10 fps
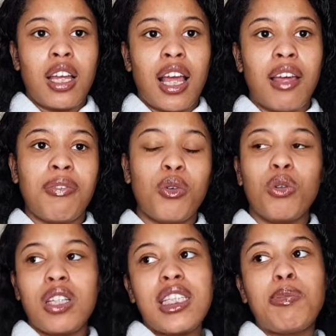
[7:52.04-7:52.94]
if all
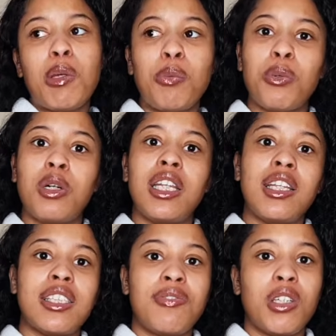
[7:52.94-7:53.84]
these people in
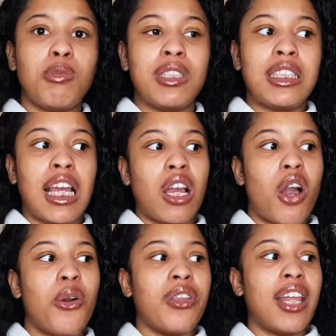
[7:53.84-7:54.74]
this film is saying,
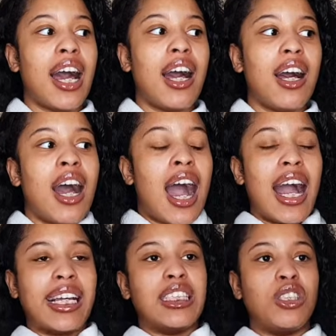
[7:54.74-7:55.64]
oh, that
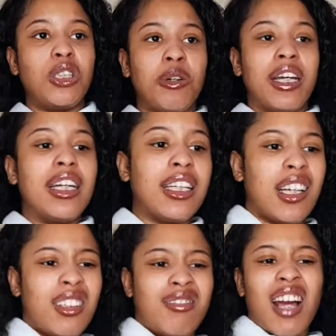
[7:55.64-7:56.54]
I can do it,
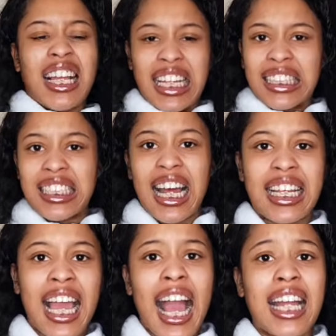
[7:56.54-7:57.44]
then I guess that I
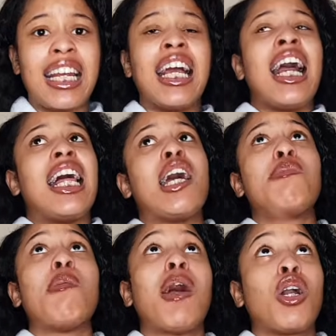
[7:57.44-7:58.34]
can. And I
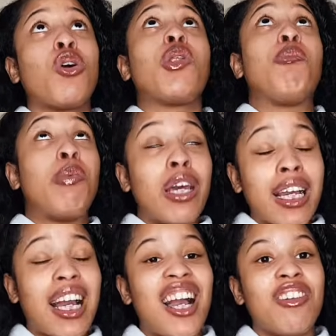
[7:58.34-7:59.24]
remember I got the book,
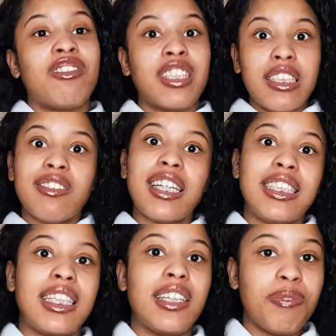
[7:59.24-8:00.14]
I reread
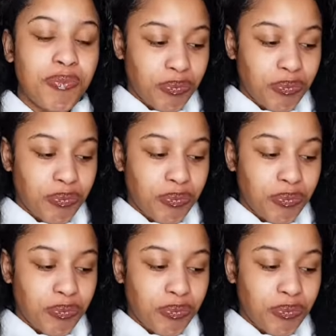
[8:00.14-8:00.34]
it,